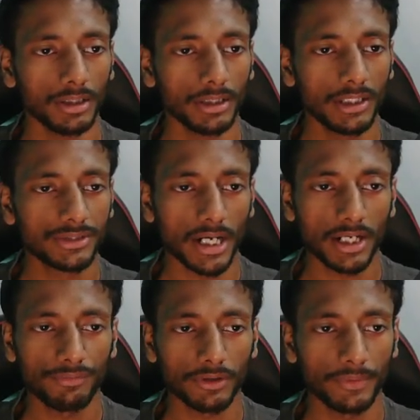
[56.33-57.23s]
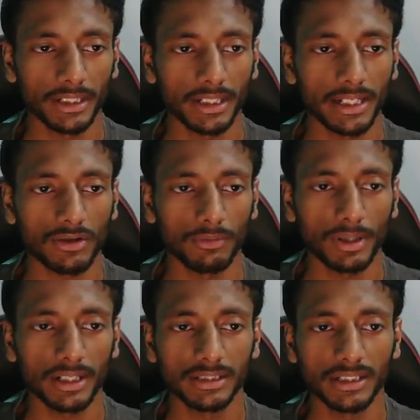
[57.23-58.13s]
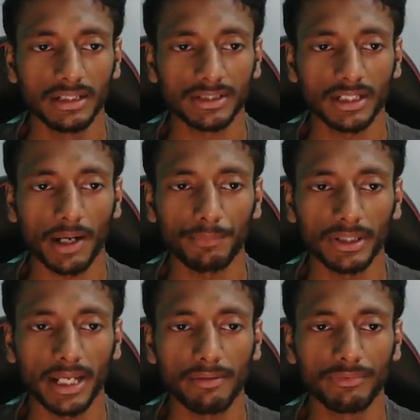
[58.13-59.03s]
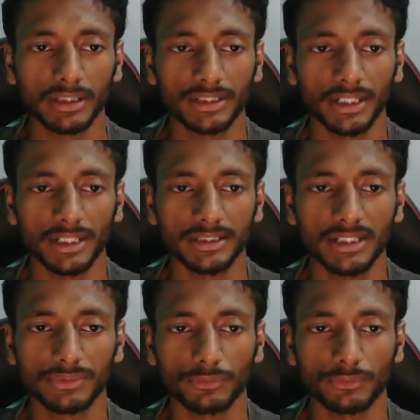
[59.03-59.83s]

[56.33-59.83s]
in standard formatting, a comma is inserted after every 3 digits